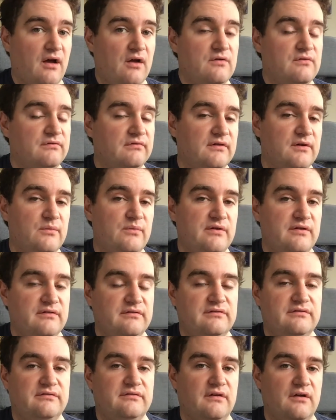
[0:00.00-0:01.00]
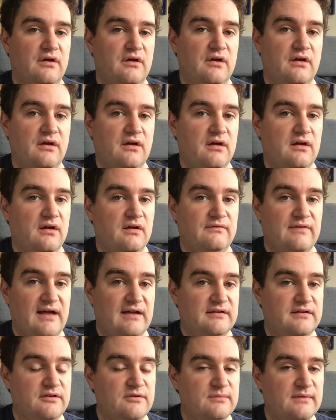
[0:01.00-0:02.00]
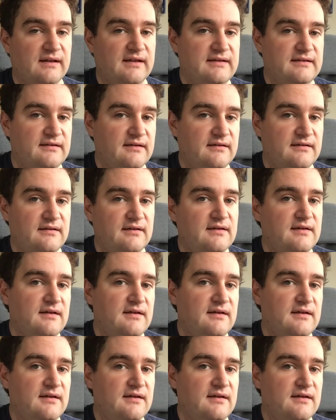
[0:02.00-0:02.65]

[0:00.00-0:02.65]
over it with a vacuum cleaner